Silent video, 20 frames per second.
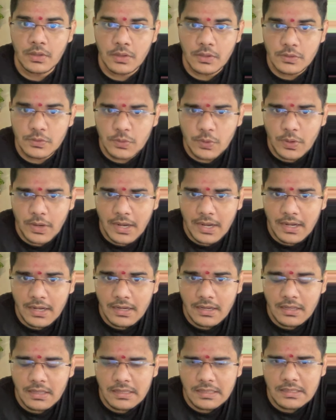So
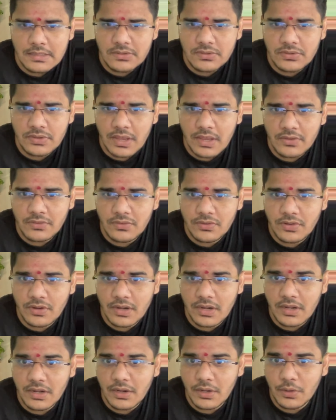and the
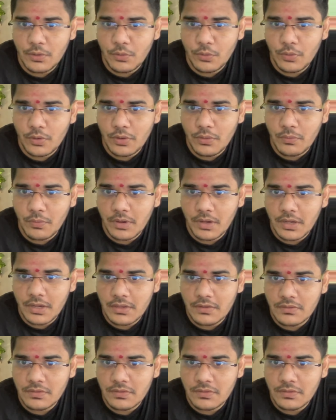saturated unit weight